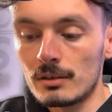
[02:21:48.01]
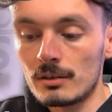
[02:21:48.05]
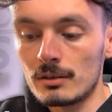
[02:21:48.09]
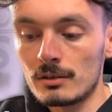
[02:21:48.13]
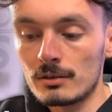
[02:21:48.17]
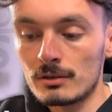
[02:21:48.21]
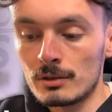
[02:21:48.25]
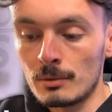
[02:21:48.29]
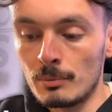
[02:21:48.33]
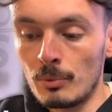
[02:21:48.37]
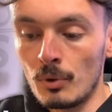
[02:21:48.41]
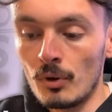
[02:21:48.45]

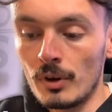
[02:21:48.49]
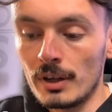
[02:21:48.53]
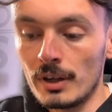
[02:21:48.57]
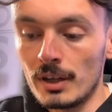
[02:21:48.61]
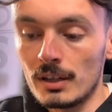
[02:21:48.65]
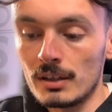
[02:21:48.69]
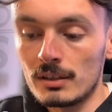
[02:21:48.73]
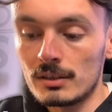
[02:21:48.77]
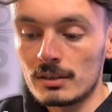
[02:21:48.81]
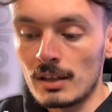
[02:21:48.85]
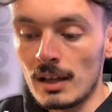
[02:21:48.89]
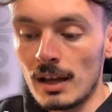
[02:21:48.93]
Supporting it
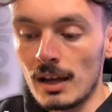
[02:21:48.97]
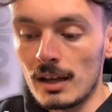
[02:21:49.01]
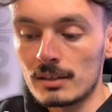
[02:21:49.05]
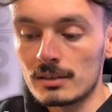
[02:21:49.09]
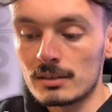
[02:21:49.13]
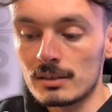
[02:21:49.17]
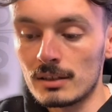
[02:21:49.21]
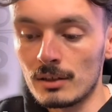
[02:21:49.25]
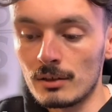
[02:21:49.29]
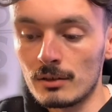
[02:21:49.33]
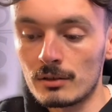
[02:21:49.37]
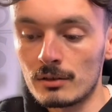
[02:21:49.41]
there
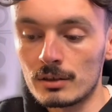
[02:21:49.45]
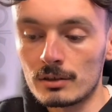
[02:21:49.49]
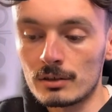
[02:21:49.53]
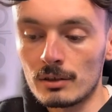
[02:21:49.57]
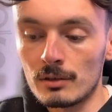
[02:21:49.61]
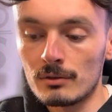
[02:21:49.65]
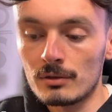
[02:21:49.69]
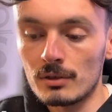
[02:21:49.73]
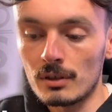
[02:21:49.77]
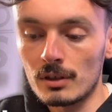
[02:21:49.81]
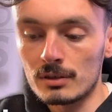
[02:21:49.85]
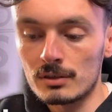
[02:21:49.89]
still,
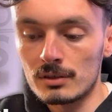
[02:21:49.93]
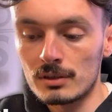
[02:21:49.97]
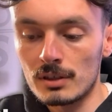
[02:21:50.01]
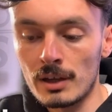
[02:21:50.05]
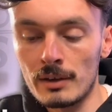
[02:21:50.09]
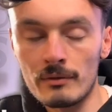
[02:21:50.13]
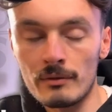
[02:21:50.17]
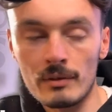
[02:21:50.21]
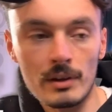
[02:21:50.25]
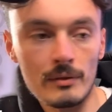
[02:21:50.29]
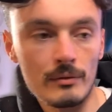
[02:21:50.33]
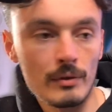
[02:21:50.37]
because
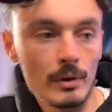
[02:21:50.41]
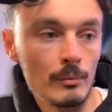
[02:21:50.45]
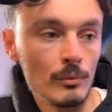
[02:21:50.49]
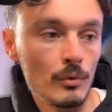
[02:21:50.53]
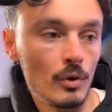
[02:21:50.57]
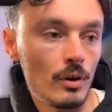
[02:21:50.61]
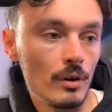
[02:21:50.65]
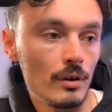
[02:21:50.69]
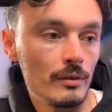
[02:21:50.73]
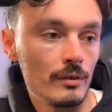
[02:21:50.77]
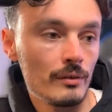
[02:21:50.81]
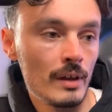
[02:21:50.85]
even if I'm
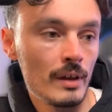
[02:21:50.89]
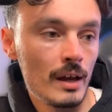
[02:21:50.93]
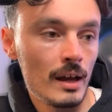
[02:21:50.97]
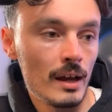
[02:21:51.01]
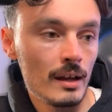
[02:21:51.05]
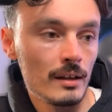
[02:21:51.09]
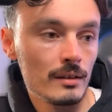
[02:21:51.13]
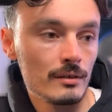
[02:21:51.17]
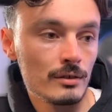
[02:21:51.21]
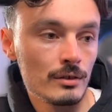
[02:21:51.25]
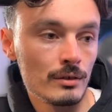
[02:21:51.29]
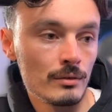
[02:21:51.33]
not
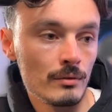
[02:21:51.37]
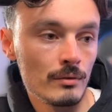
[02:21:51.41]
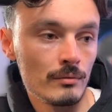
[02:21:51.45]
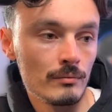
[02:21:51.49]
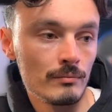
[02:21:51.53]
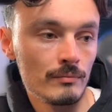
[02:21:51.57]
there to